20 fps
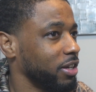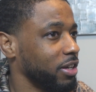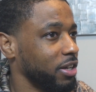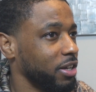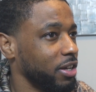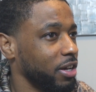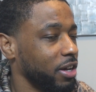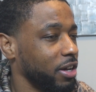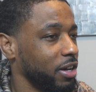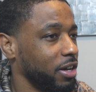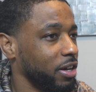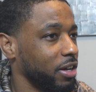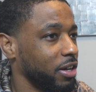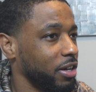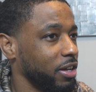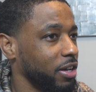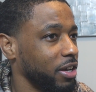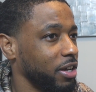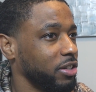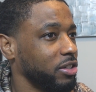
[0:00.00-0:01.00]

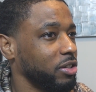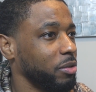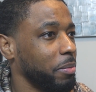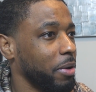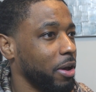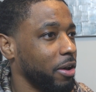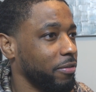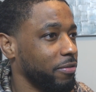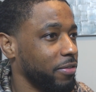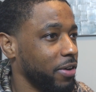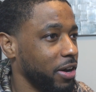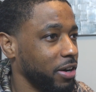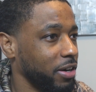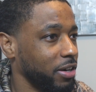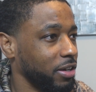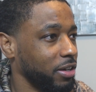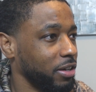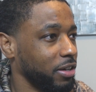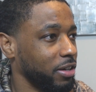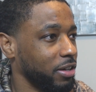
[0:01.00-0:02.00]
hints about
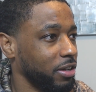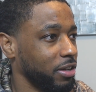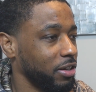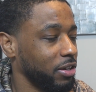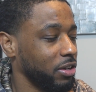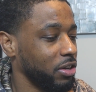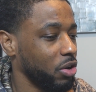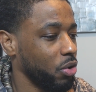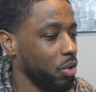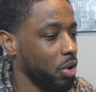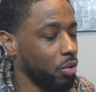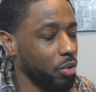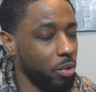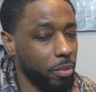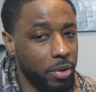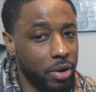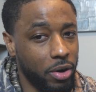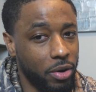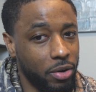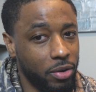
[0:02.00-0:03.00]
fighting Yoel
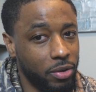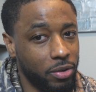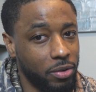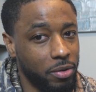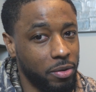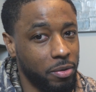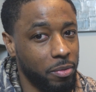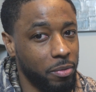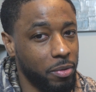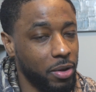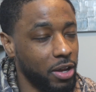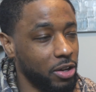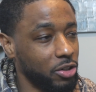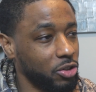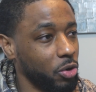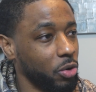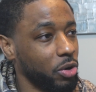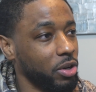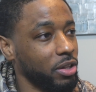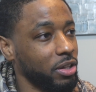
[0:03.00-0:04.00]
Romero and
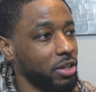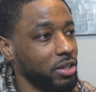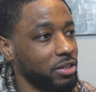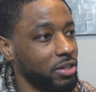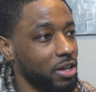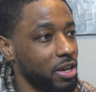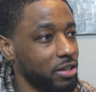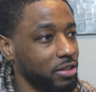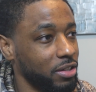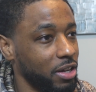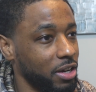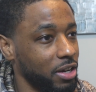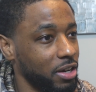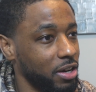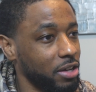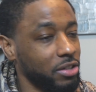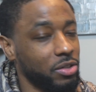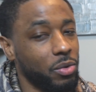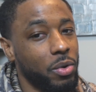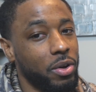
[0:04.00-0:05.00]
jokingly says that he
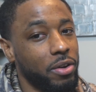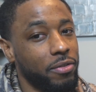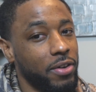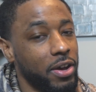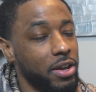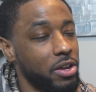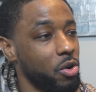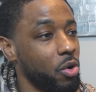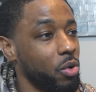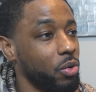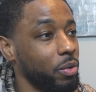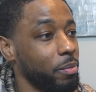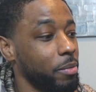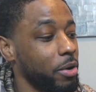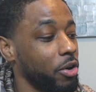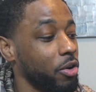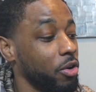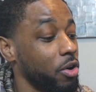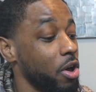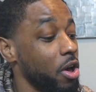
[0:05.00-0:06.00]
doesn't want to fight Yoel
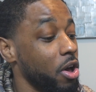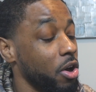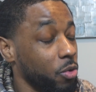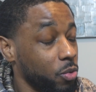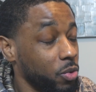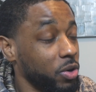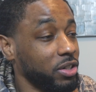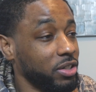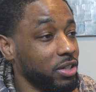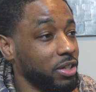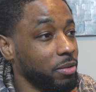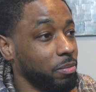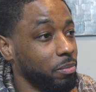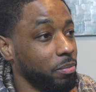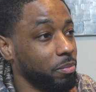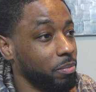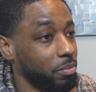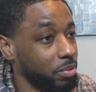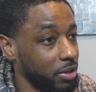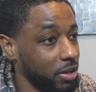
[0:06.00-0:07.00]
Romero, which
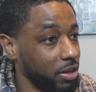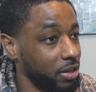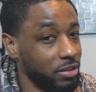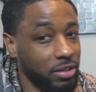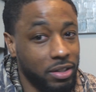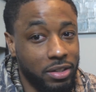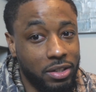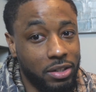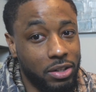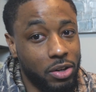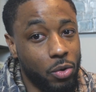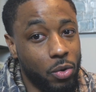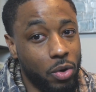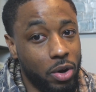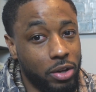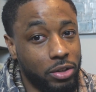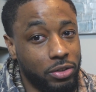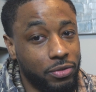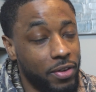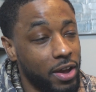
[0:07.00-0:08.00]
plays into
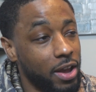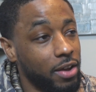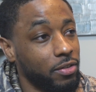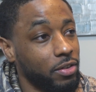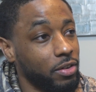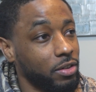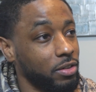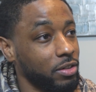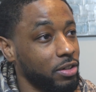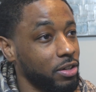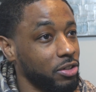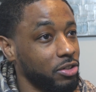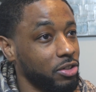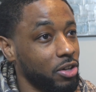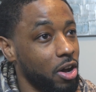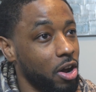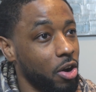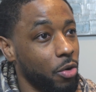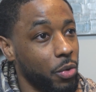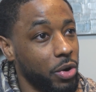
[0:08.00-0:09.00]
Yoel's favor. There's
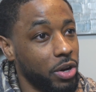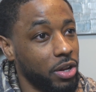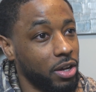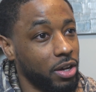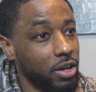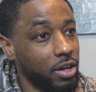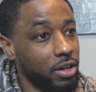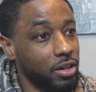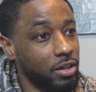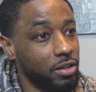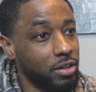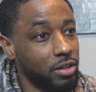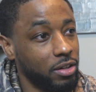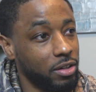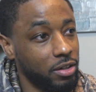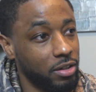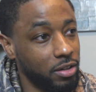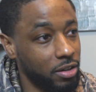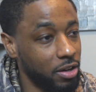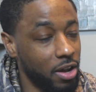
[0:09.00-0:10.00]
already a
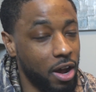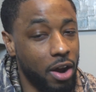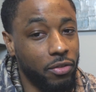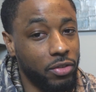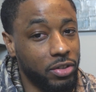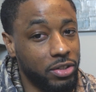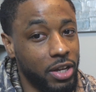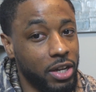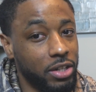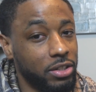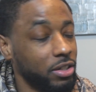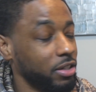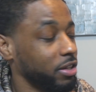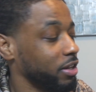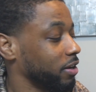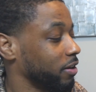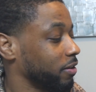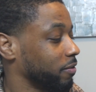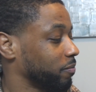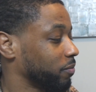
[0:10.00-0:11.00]
conversation
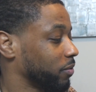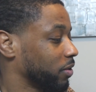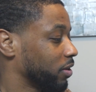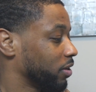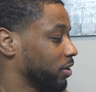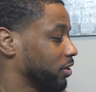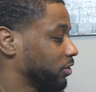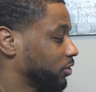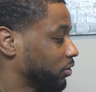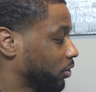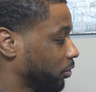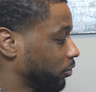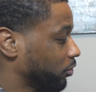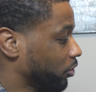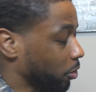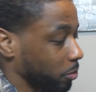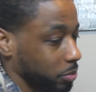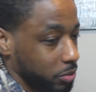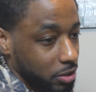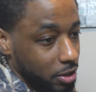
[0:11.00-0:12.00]
there. So
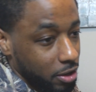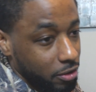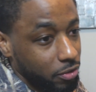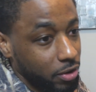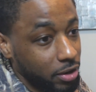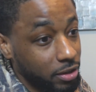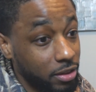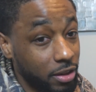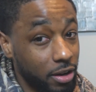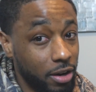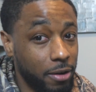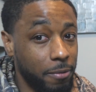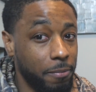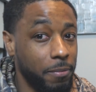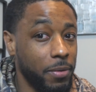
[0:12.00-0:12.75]
dope stuff right there.